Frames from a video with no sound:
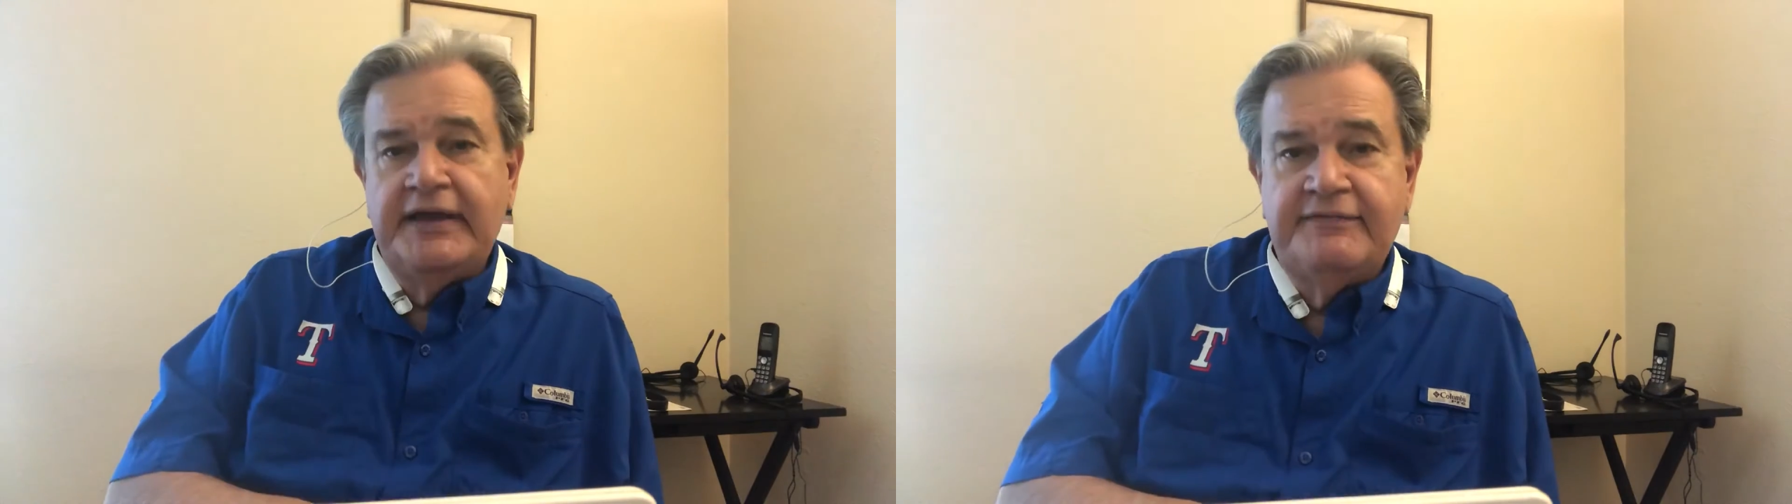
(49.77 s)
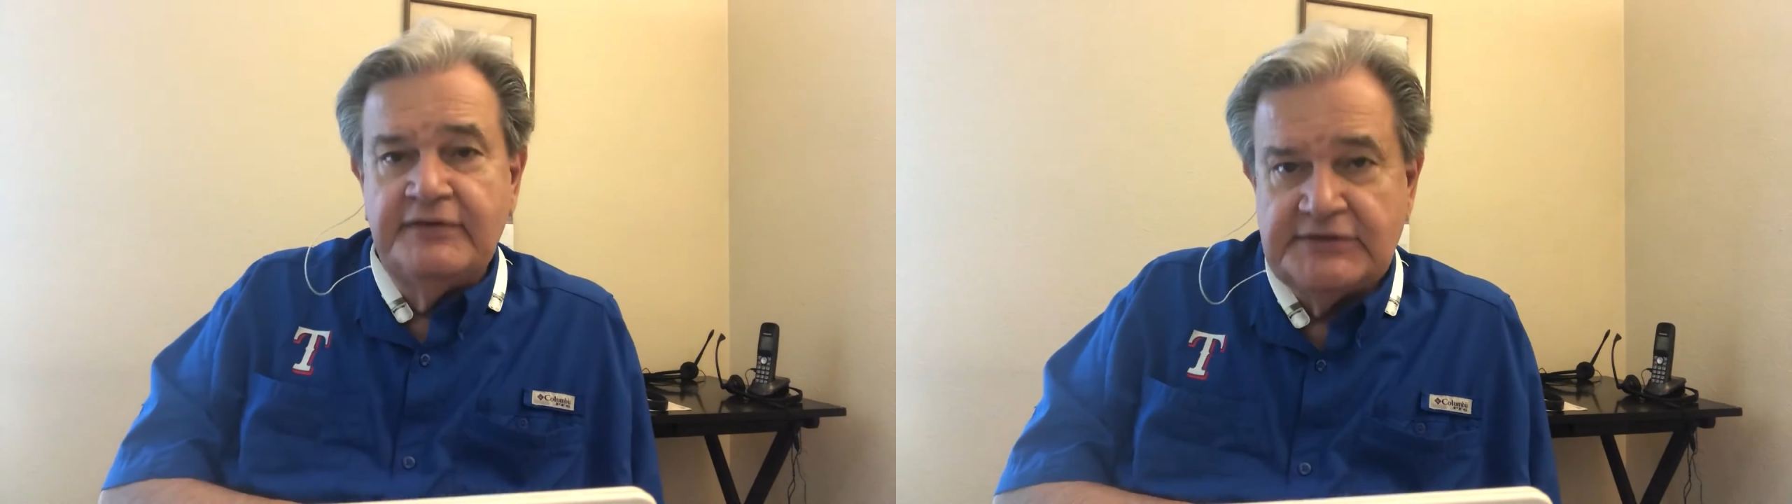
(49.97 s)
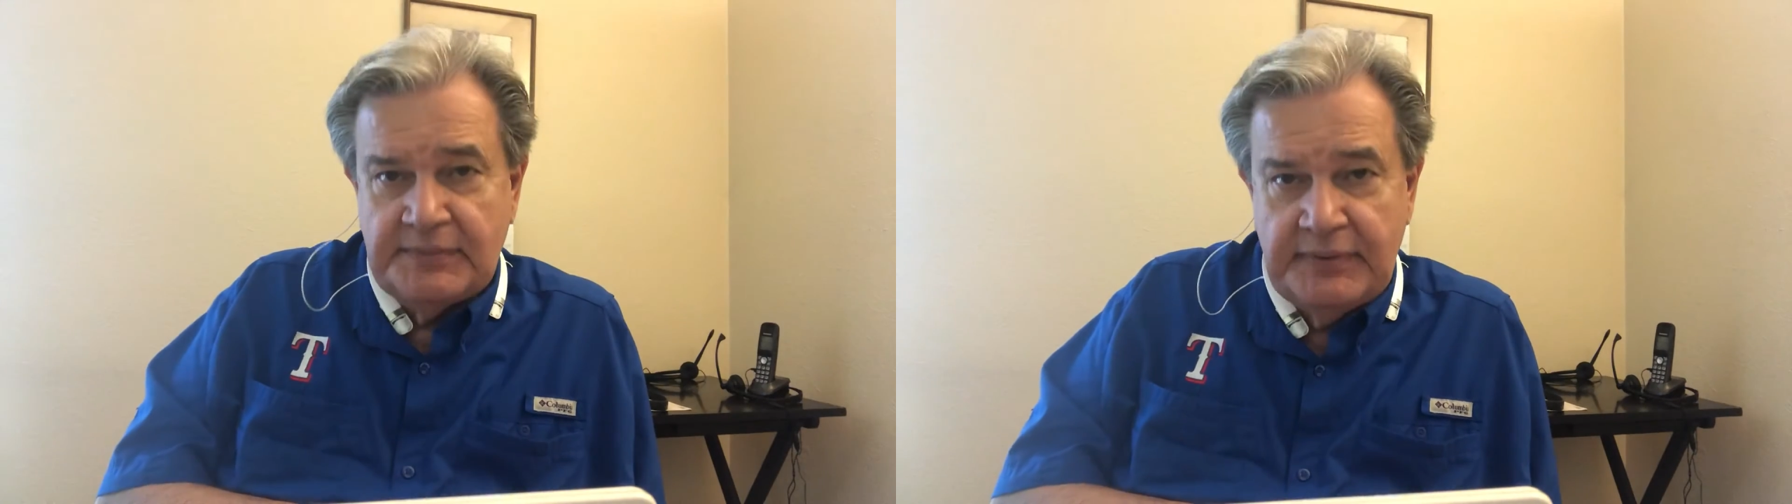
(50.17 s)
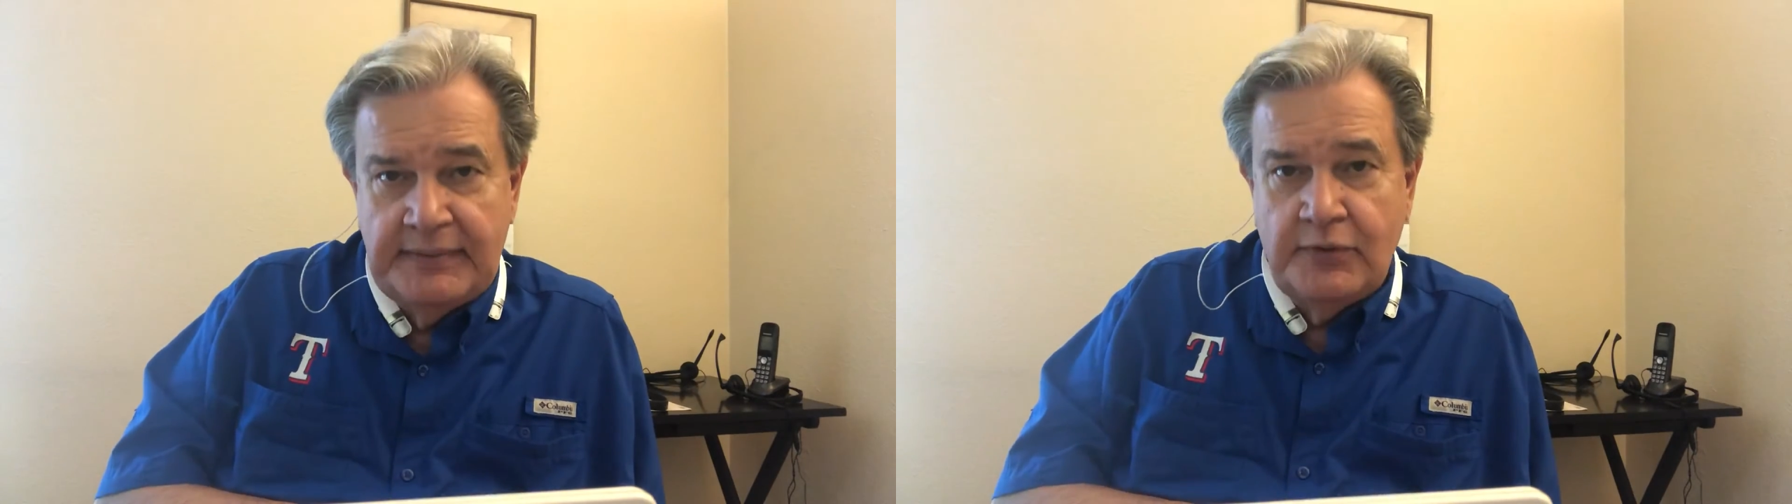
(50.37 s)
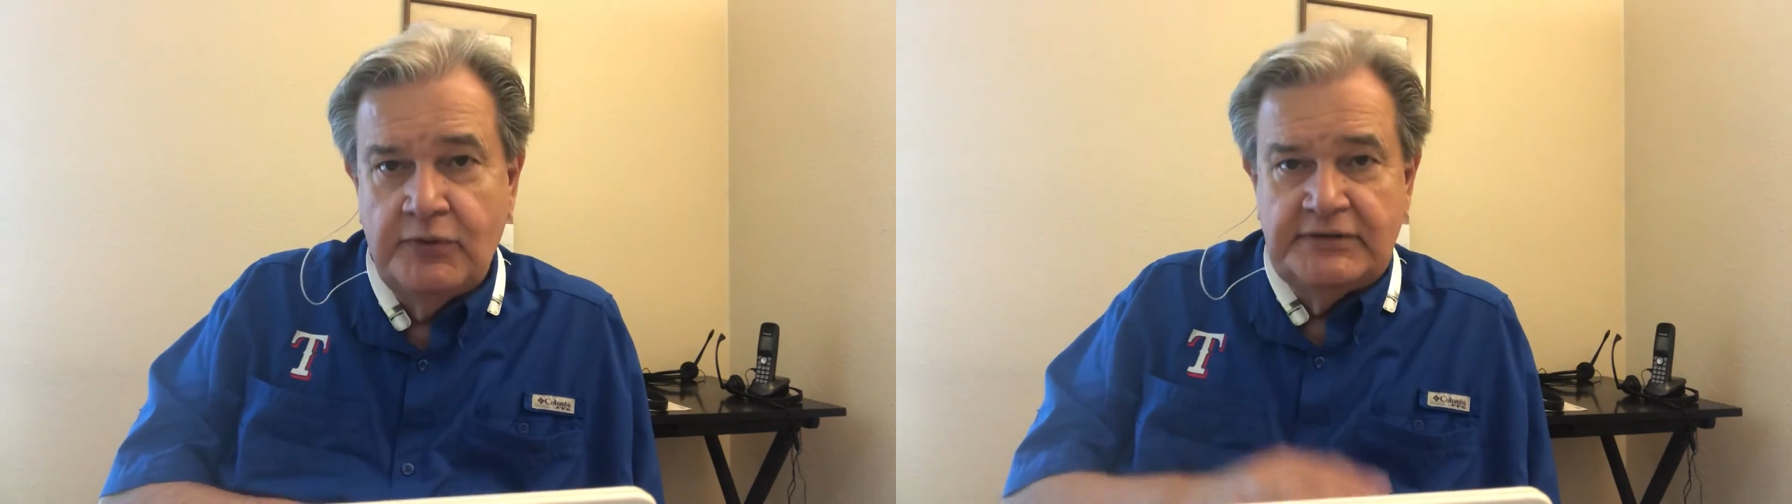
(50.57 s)
for the
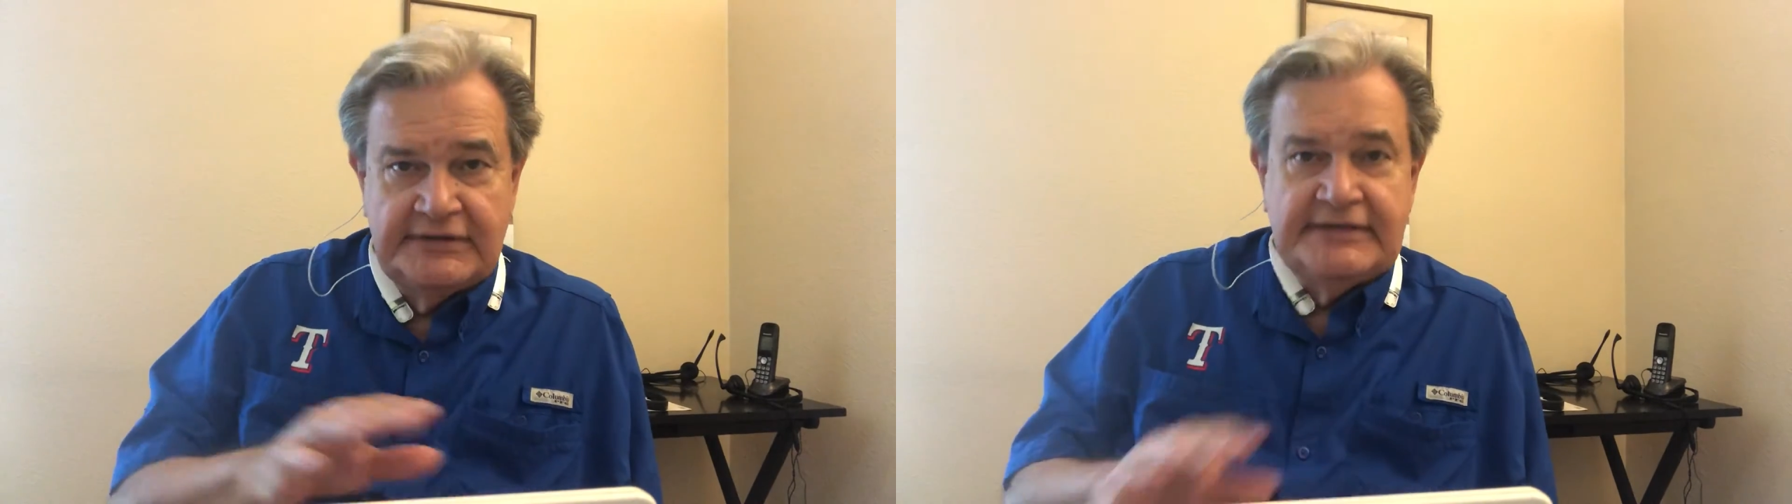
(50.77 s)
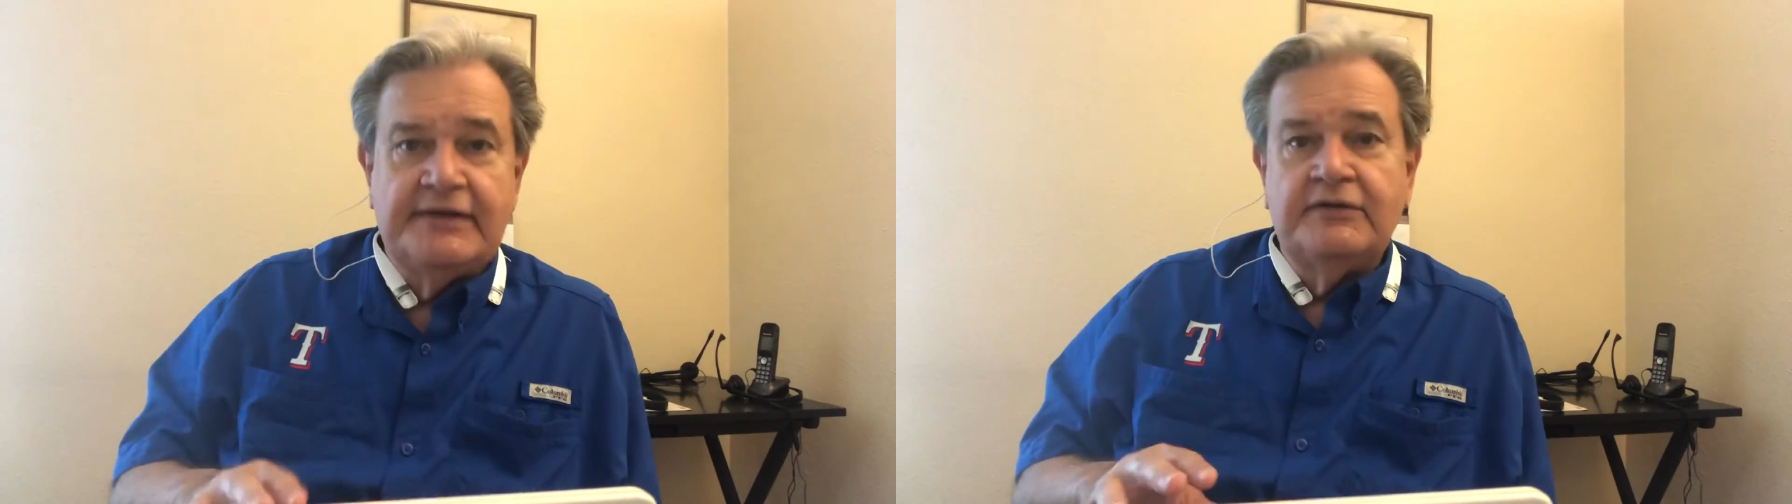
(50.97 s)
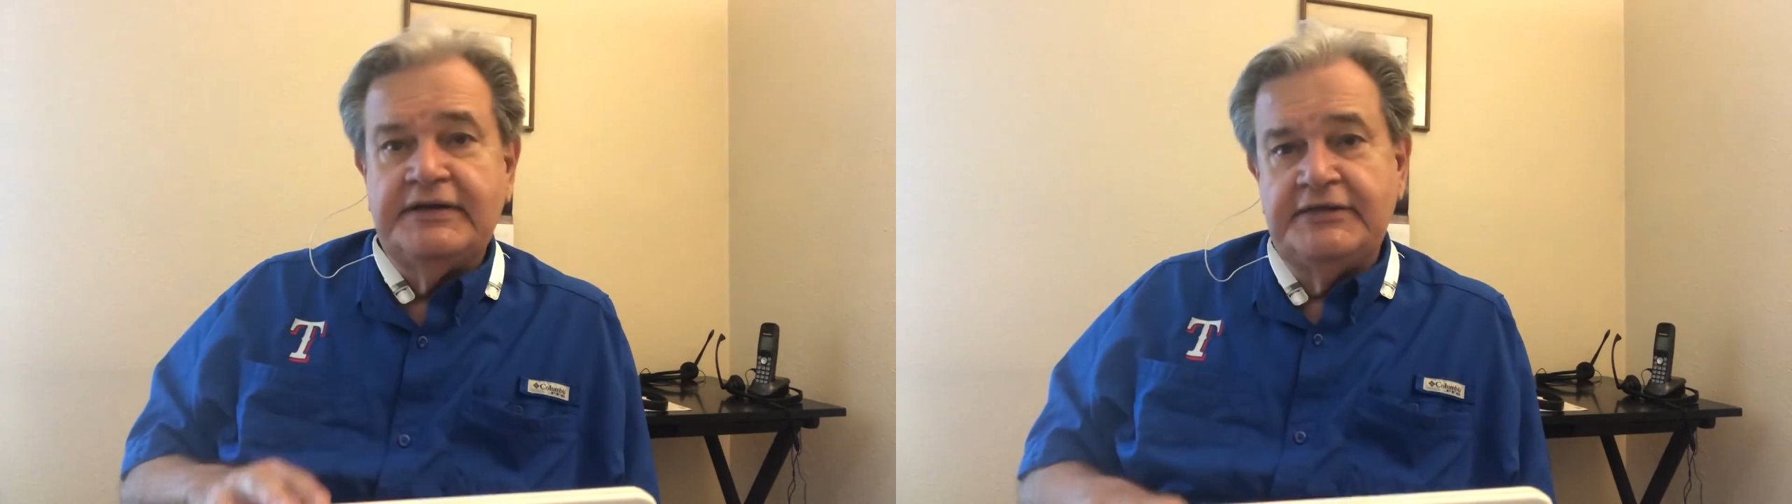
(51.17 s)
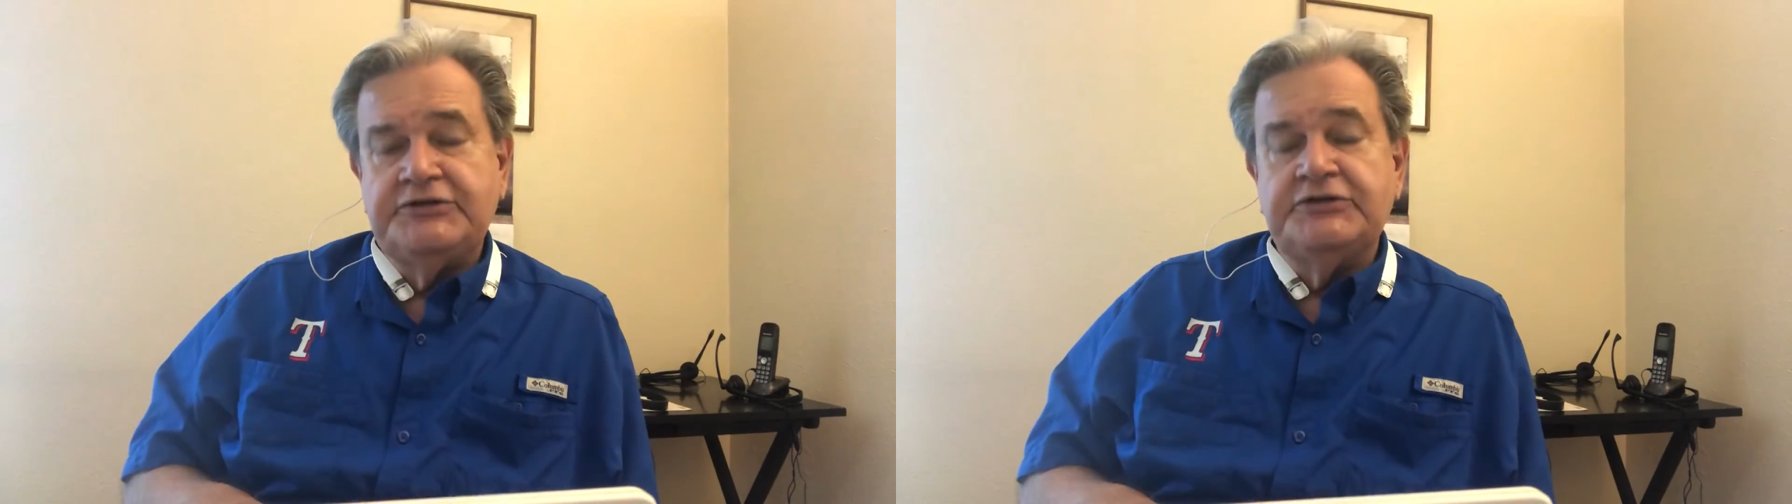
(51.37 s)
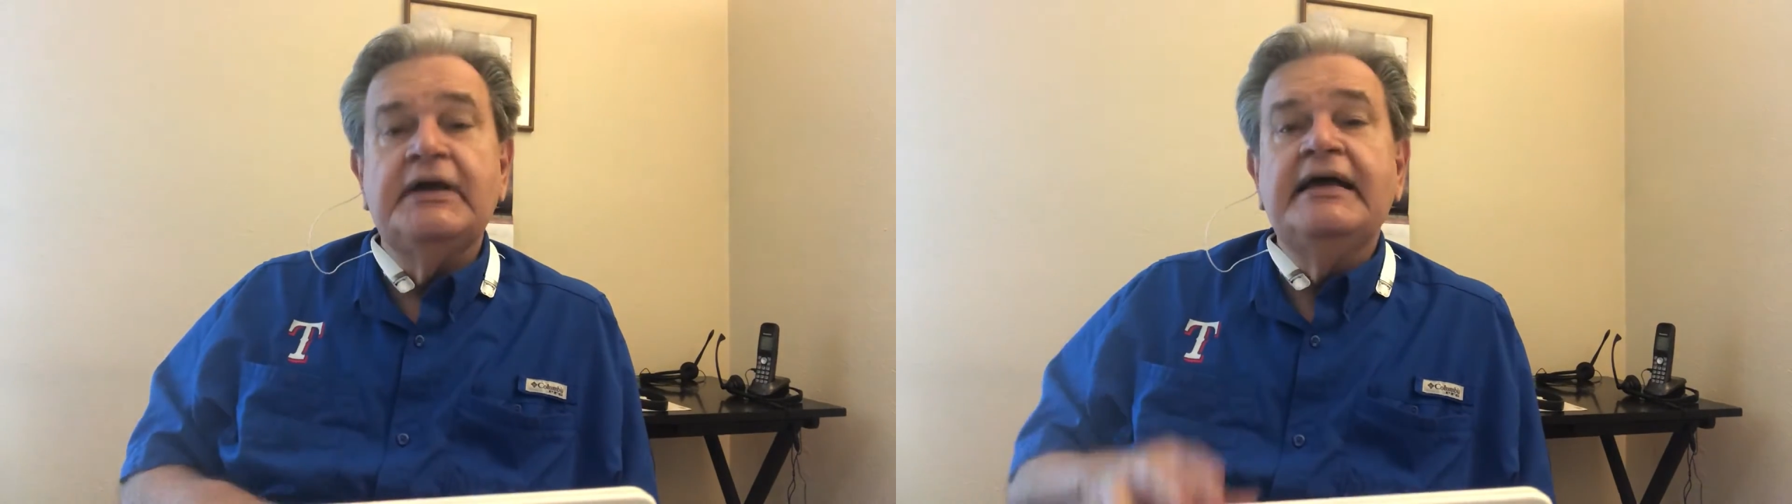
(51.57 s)
Supreme Court to settle an
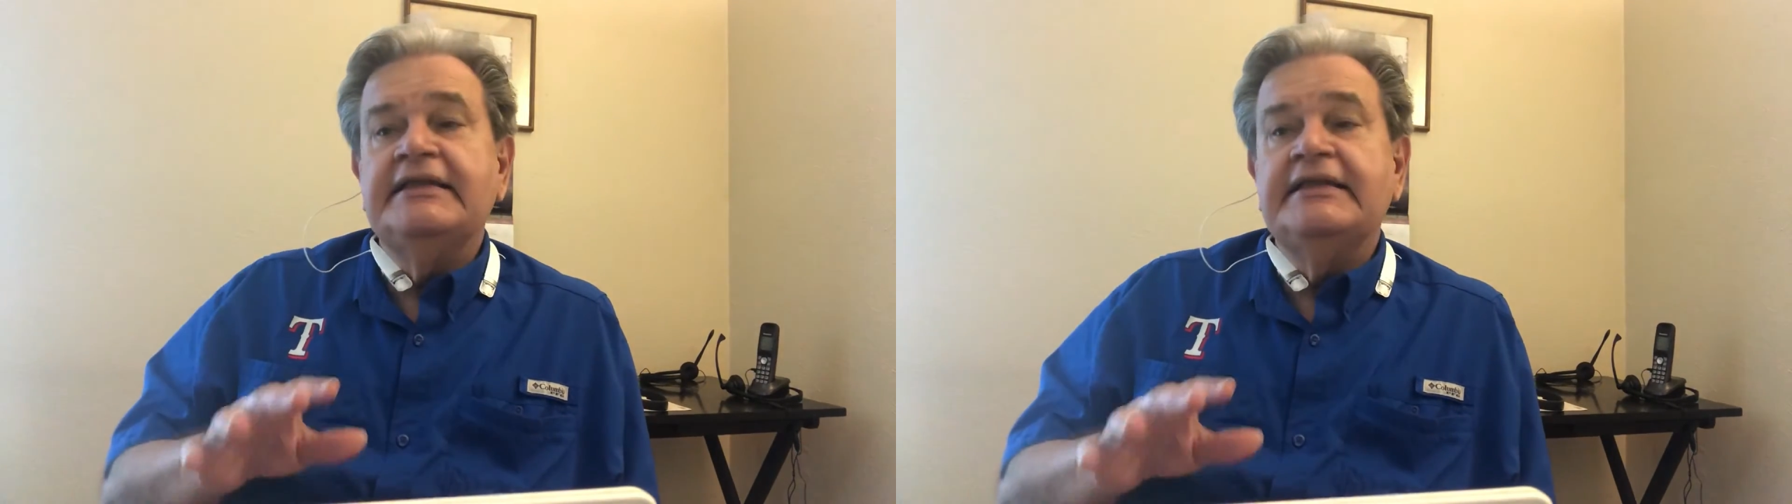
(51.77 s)
issue.